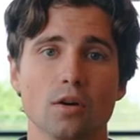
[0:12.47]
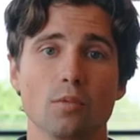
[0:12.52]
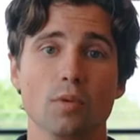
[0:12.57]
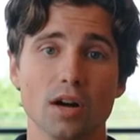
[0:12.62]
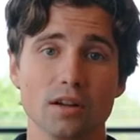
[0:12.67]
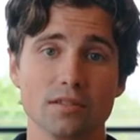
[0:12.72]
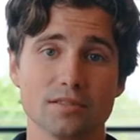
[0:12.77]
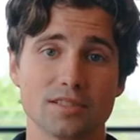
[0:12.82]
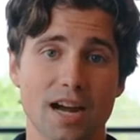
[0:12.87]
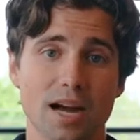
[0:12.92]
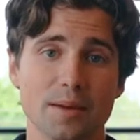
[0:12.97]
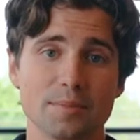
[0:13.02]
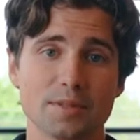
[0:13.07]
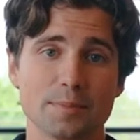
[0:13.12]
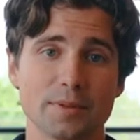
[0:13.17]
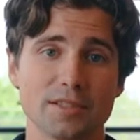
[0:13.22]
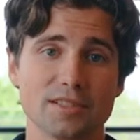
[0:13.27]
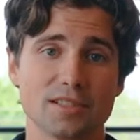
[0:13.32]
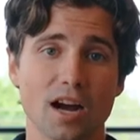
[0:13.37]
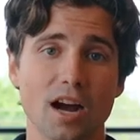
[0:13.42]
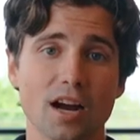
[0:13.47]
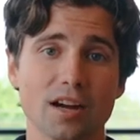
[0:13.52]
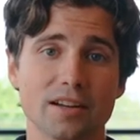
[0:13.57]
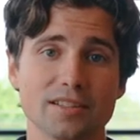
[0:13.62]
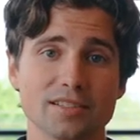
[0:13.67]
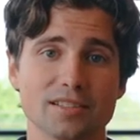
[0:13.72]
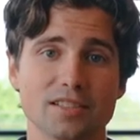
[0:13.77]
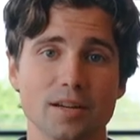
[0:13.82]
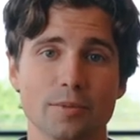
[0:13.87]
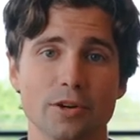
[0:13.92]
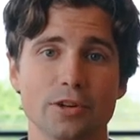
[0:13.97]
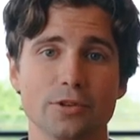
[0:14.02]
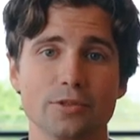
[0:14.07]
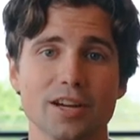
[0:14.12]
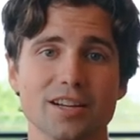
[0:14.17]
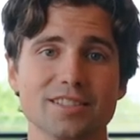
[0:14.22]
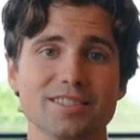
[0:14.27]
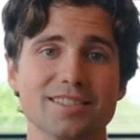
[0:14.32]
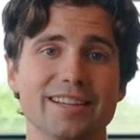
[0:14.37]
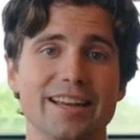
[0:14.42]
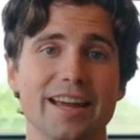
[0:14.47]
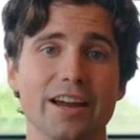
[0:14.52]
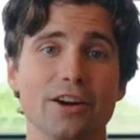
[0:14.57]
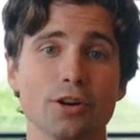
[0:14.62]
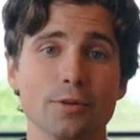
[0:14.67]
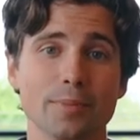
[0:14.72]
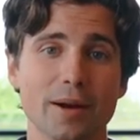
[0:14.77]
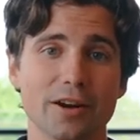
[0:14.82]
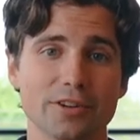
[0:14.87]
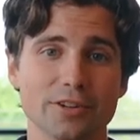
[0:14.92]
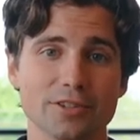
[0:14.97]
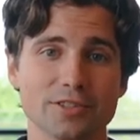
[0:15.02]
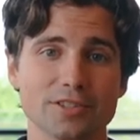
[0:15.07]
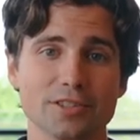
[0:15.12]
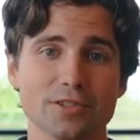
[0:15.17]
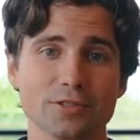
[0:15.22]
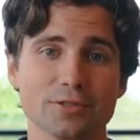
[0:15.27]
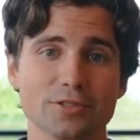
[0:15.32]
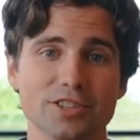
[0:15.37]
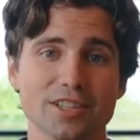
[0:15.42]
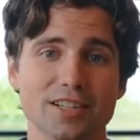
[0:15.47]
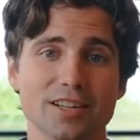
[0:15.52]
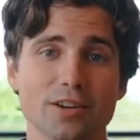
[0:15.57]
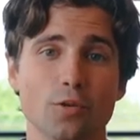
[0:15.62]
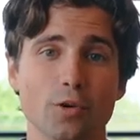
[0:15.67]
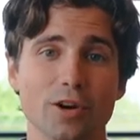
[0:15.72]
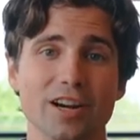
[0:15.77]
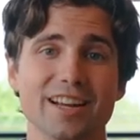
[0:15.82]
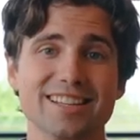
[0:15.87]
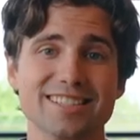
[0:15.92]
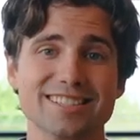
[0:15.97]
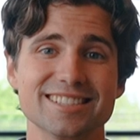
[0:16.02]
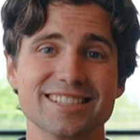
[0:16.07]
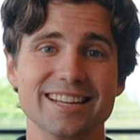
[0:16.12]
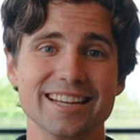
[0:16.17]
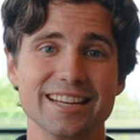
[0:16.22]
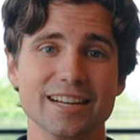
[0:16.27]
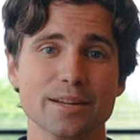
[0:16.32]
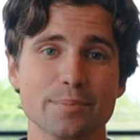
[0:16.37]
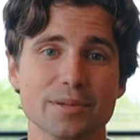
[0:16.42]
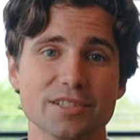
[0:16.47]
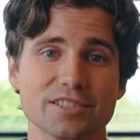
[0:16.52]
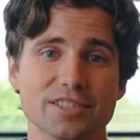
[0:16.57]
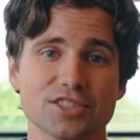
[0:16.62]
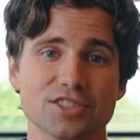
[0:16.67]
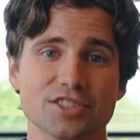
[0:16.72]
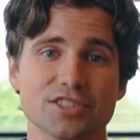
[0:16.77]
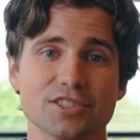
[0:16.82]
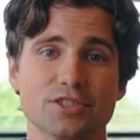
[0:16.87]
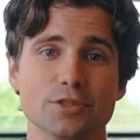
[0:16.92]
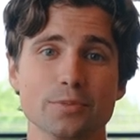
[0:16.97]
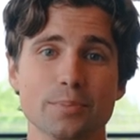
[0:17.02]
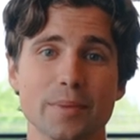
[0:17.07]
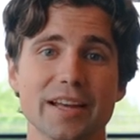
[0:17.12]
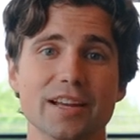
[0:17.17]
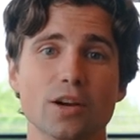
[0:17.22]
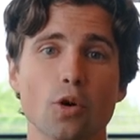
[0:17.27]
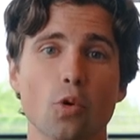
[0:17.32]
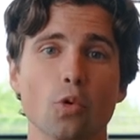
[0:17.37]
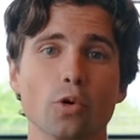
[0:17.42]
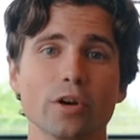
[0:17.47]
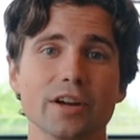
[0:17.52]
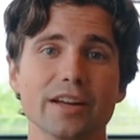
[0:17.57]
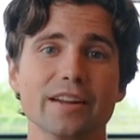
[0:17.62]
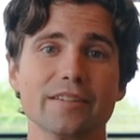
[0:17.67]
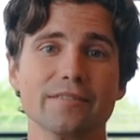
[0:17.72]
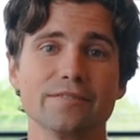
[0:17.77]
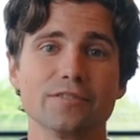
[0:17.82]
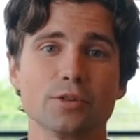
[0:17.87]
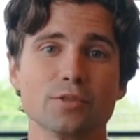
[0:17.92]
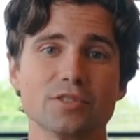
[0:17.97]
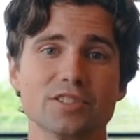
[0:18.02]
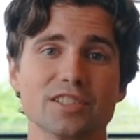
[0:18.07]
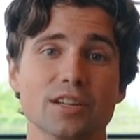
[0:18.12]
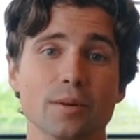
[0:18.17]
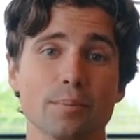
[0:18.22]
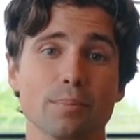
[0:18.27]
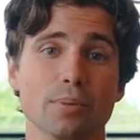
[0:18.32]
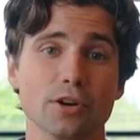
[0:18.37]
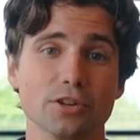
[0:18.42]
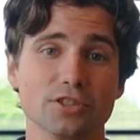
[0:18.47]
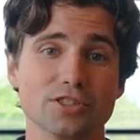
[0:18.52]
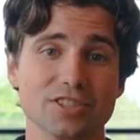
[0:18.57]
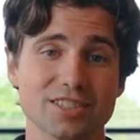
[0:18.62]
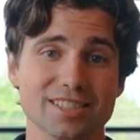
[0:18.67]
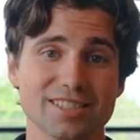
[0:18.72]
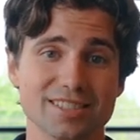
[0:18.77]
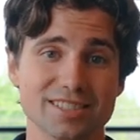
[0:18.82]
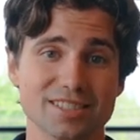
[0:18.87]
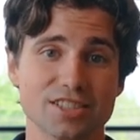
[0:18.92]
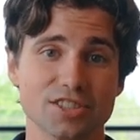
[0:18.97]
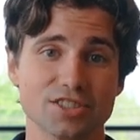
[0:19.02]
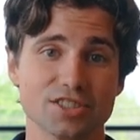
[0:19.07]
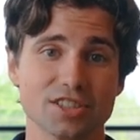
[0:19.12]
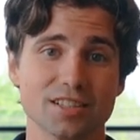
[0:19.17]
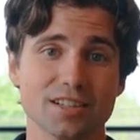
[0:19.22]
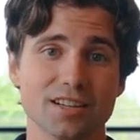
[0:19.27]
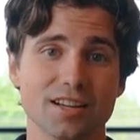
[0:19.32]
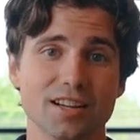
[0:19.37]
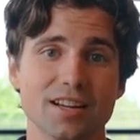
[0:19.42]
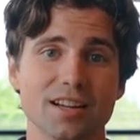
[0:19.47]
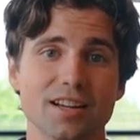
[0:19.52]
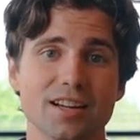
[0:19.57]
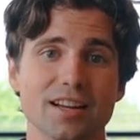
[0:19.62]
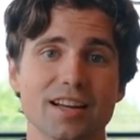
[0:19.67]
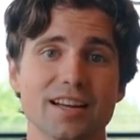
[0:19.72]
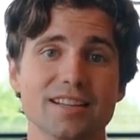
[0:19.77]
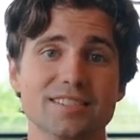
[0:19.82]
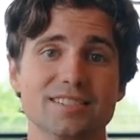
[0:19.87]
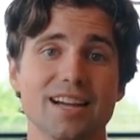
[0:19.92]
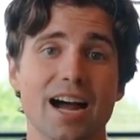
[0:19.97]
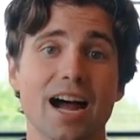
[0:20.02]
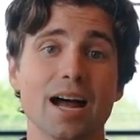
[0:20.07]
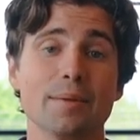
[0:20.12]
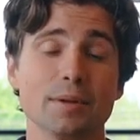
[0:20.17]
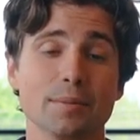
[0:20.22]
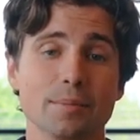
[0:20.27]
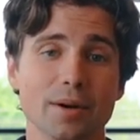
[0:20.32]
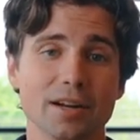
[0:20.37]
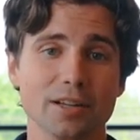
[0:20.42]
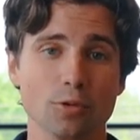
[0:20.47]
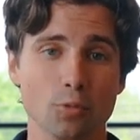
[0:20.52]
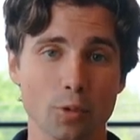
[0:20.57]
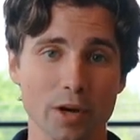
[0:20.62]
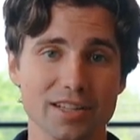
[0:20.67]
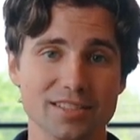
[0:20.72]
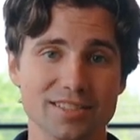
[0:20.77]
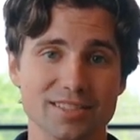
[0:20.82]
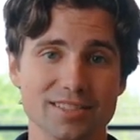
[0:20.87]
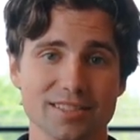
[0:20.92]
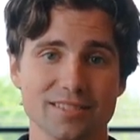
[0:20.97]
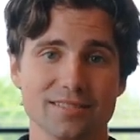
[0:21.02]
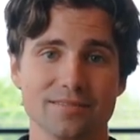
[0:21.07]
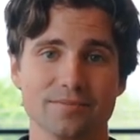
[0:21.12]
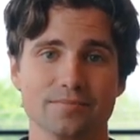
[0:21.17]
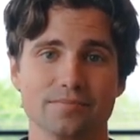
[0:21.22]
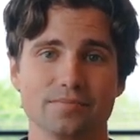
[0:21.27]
Well, time spent talking to someone who doesn't care about your solution or isn't in a position to make or influencing a purchasing decision is time and money wasted.